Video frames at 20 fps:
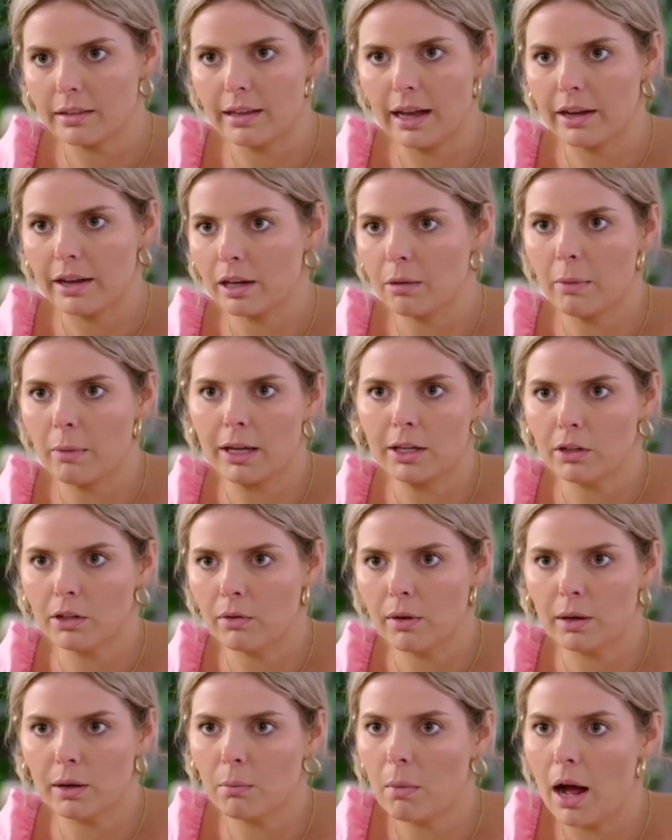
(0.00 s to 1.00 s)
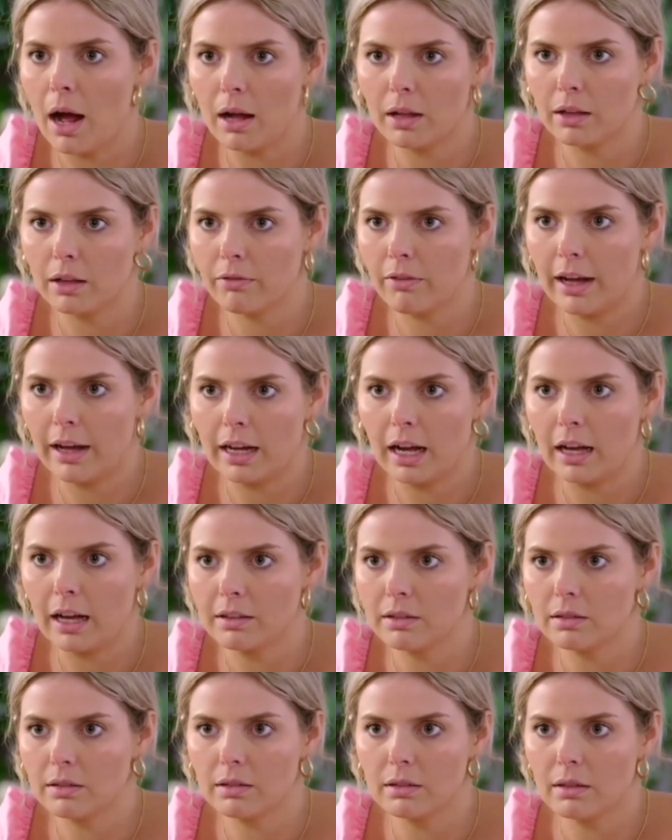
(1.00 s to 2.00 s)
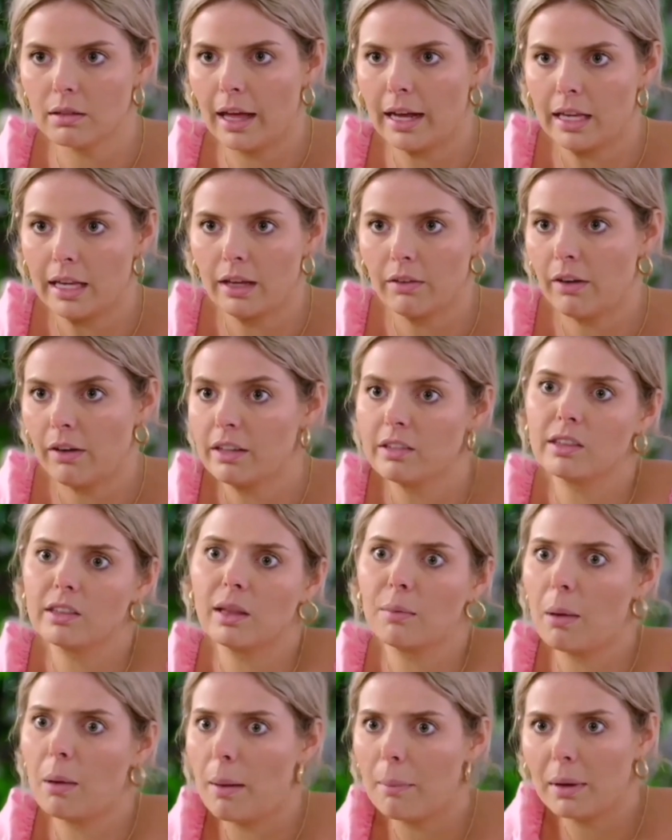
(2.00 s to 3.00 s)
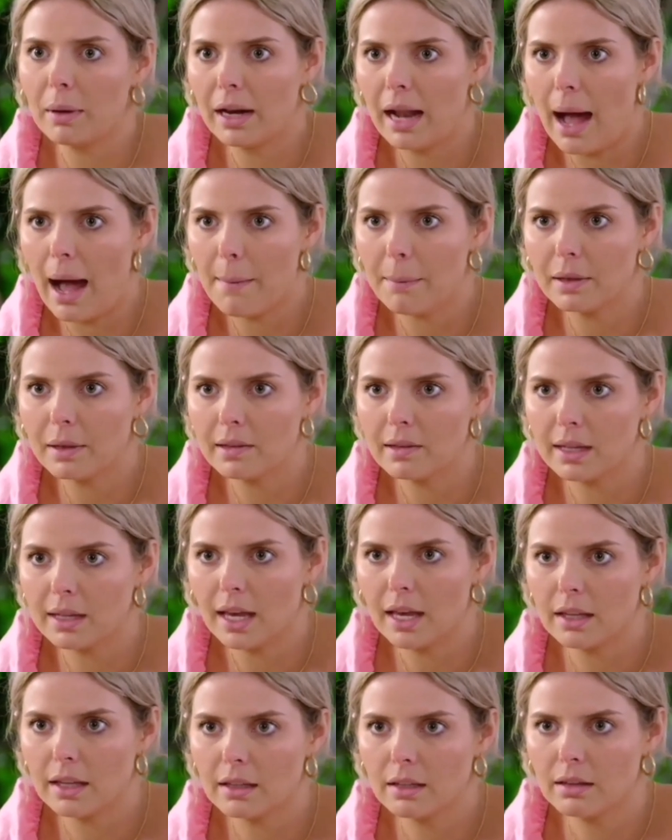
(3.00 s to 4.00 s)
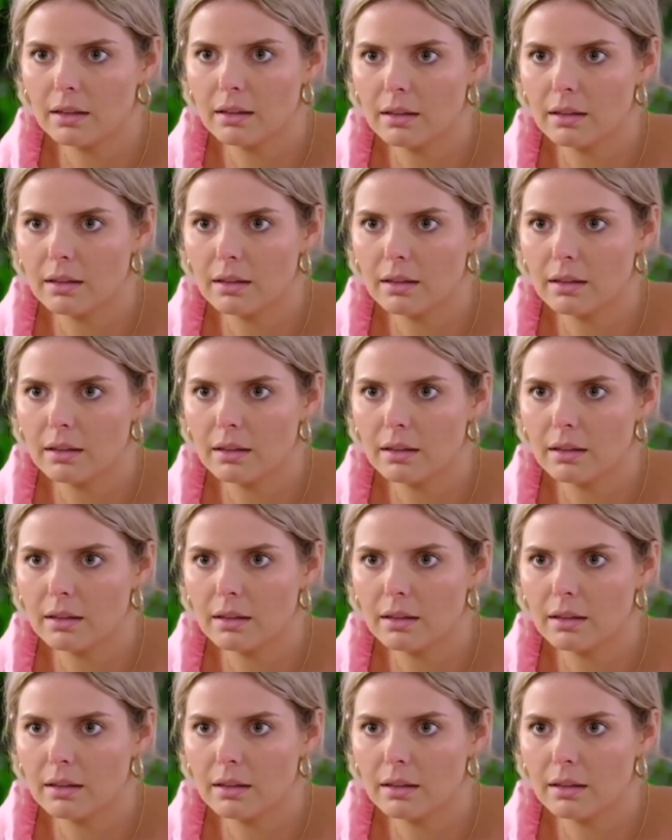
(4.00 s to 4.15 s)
Is that going to make you run a mile if like I like if I slip up and it happens again?